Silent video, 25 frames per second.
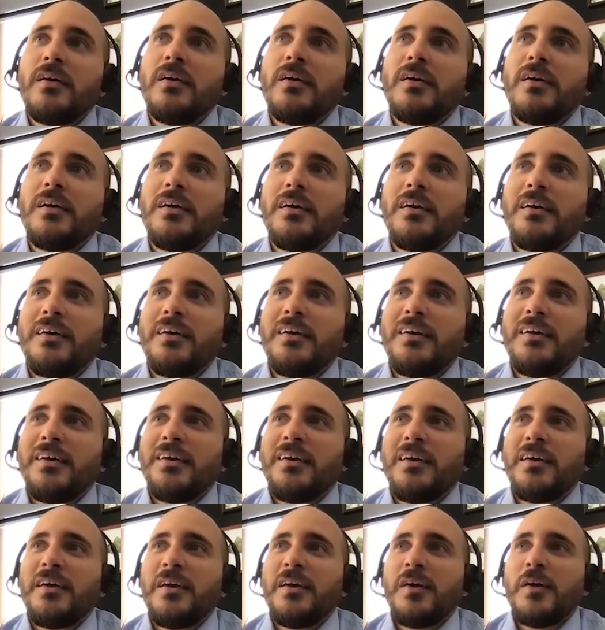
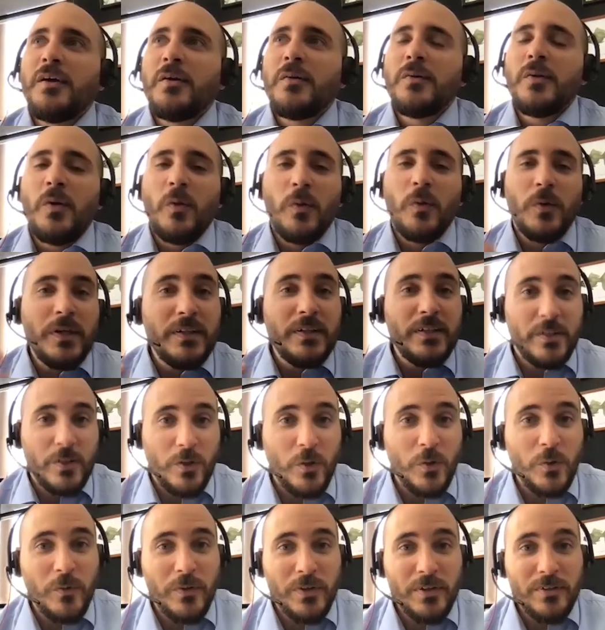in the
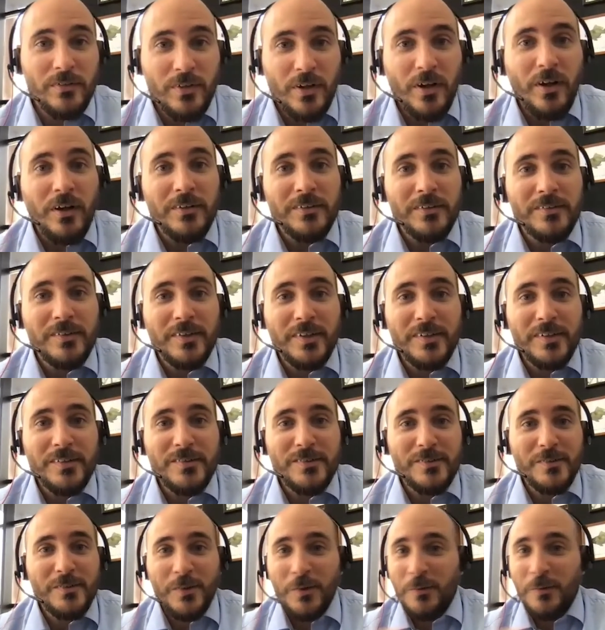current
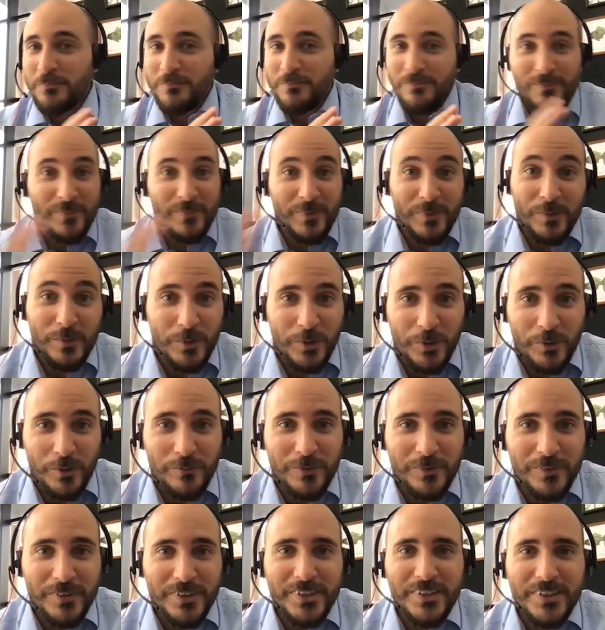context, no,
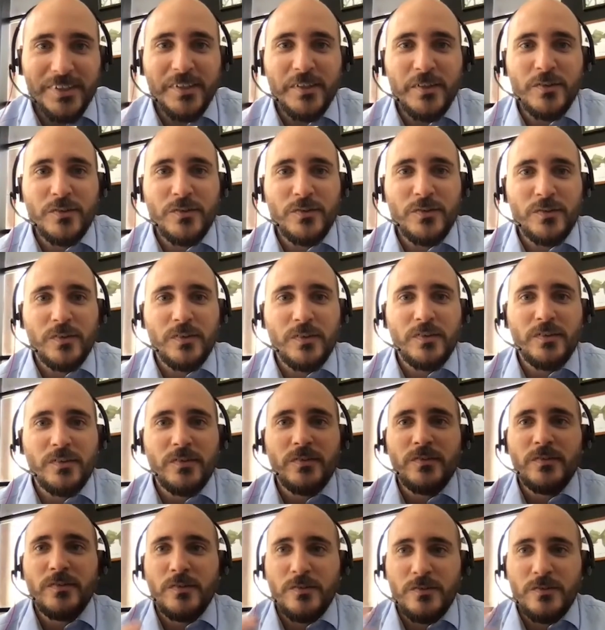globally is
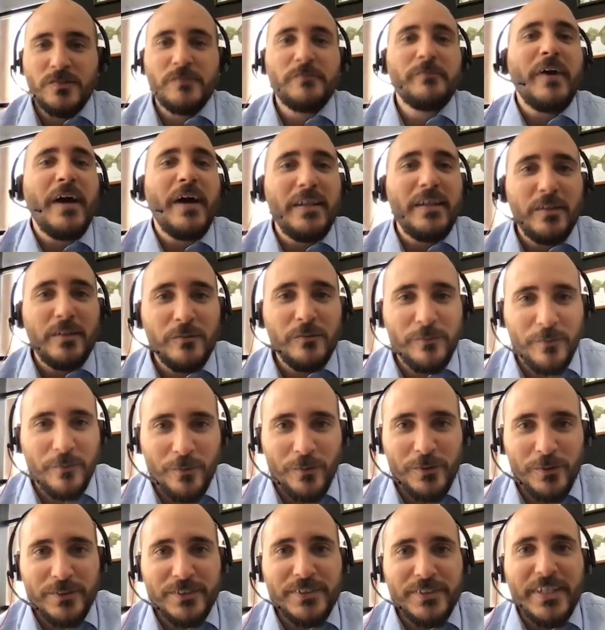there's a battle
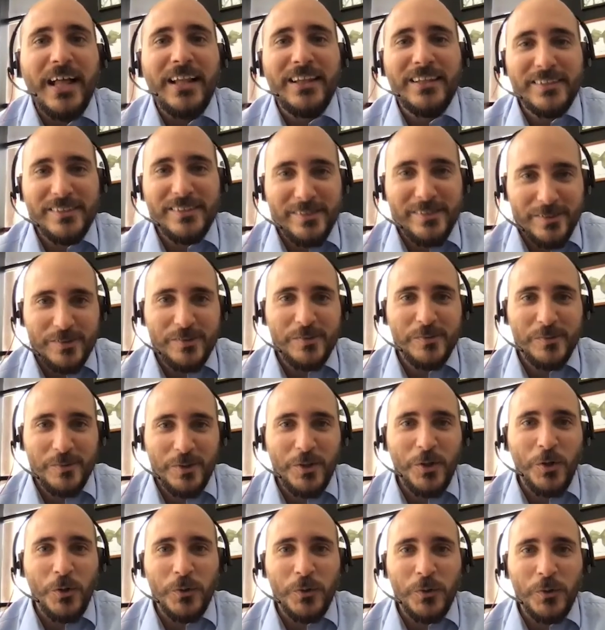for talent
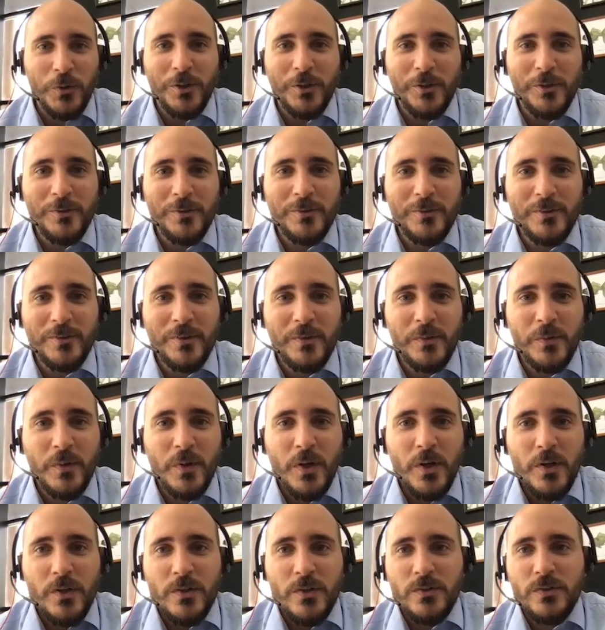going on, no?
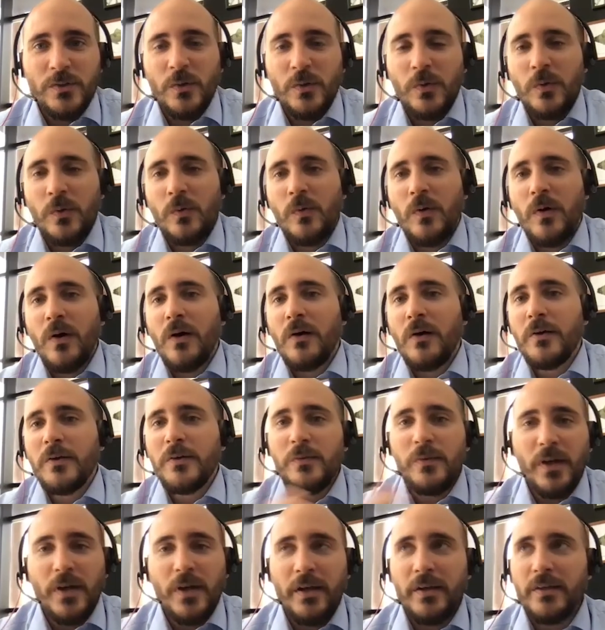So how are you
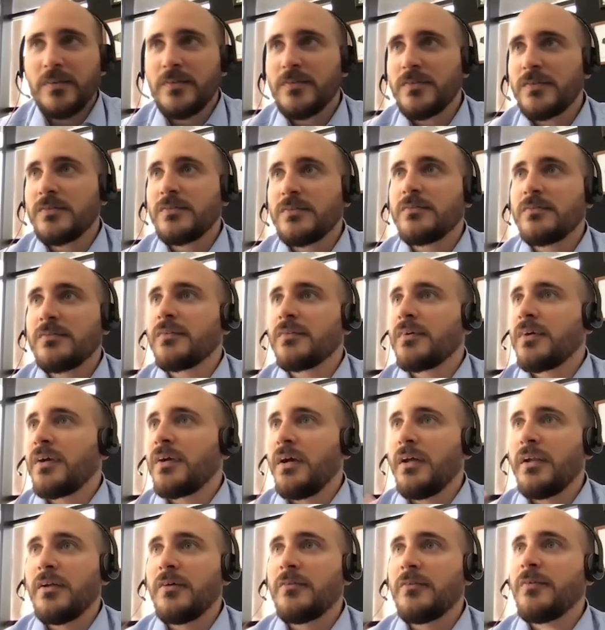guys
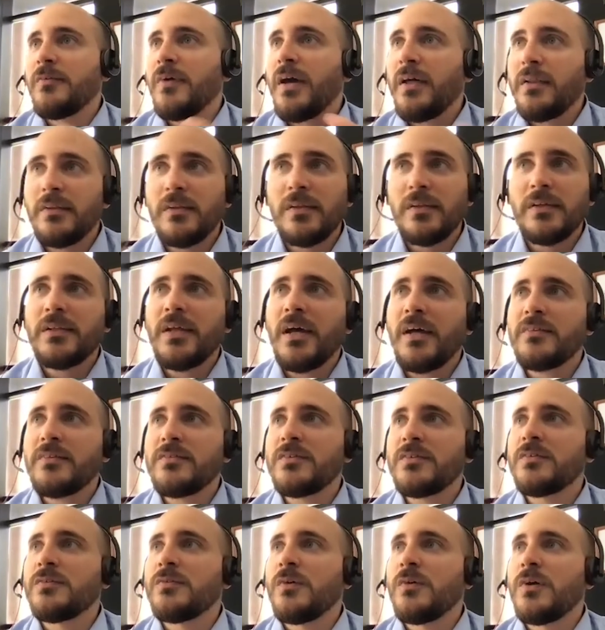kind of handling that
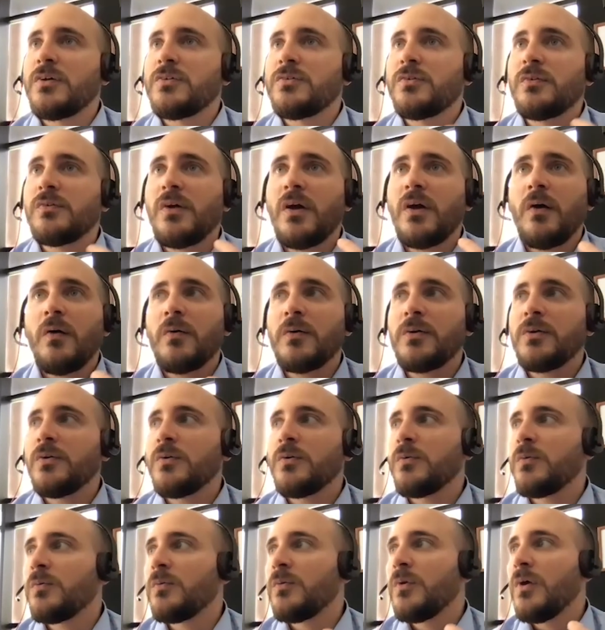situation? How are
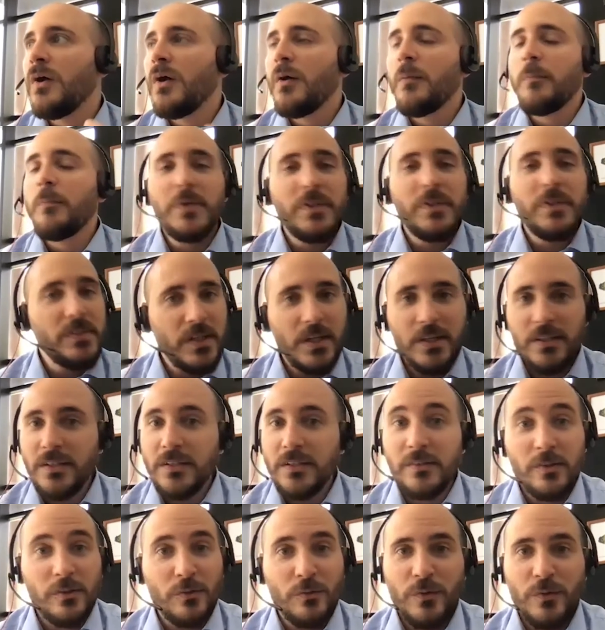you mitigating
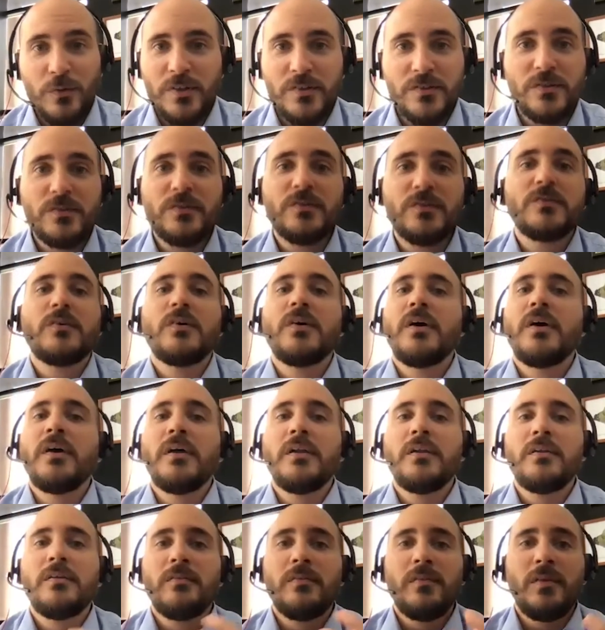the risks
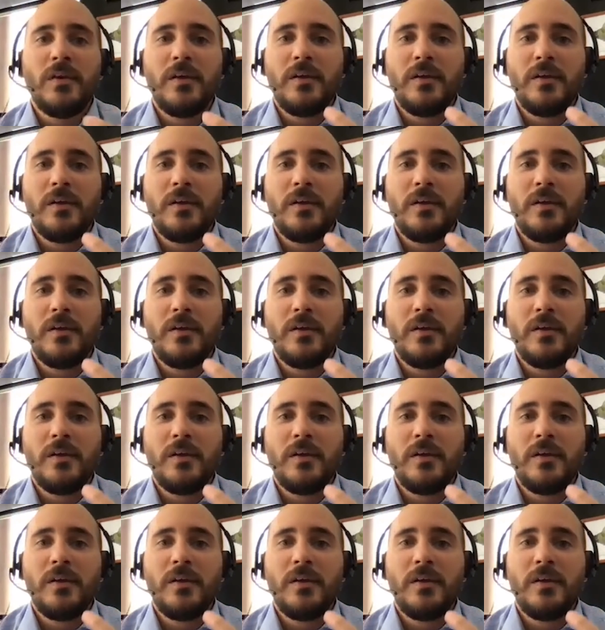and